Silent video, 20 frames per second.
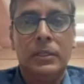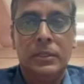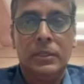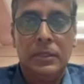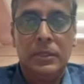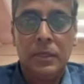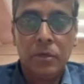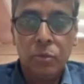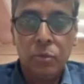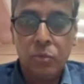
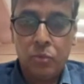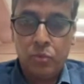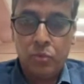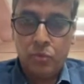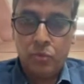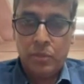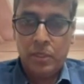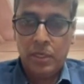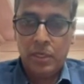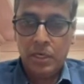Now,
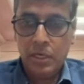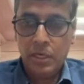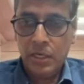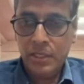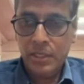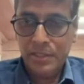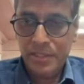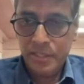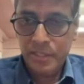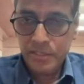
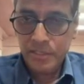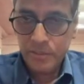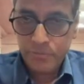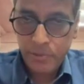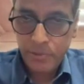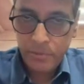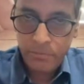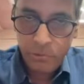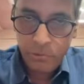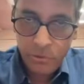there is
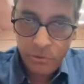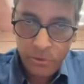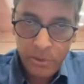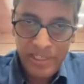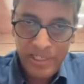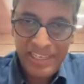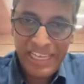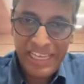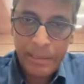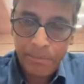one more
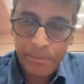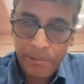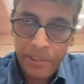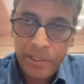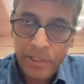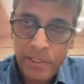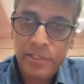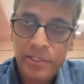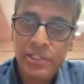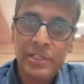
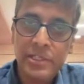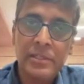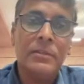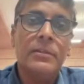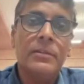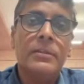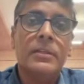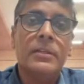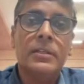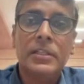
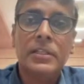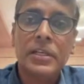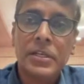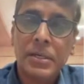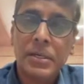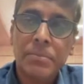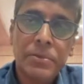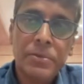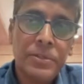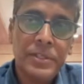application, the
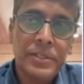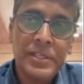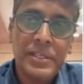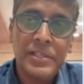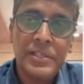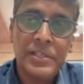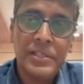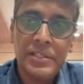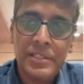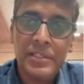
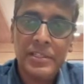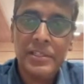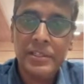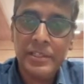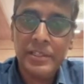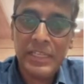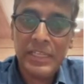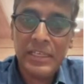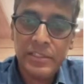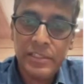communication
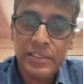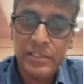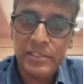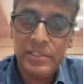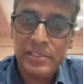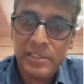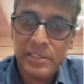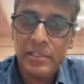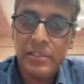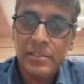
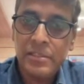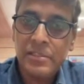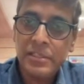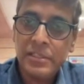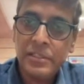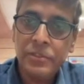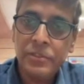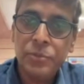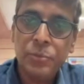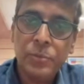intelligence. Let us
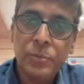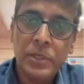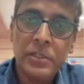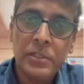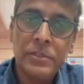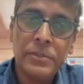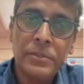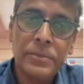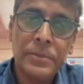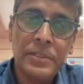say you
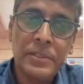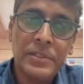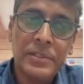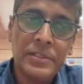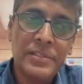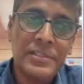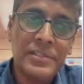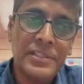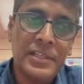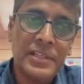want to
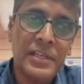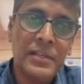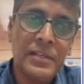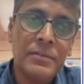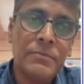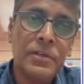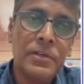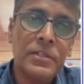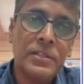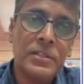
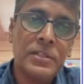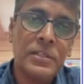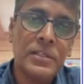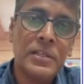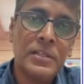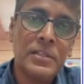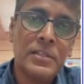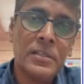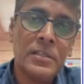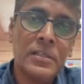understand what
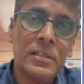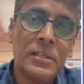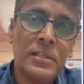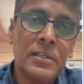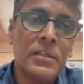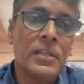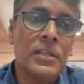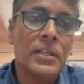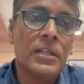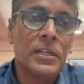are
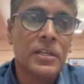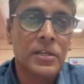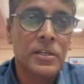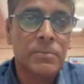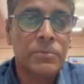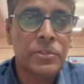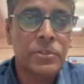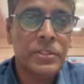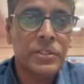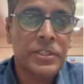the
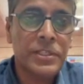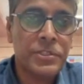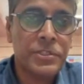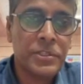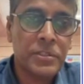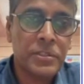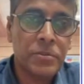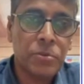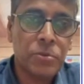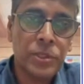
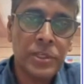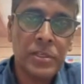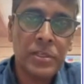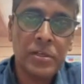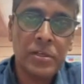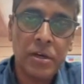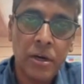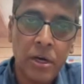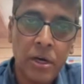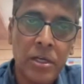communication
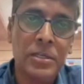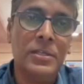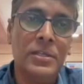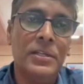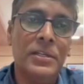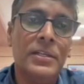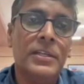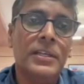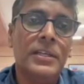going on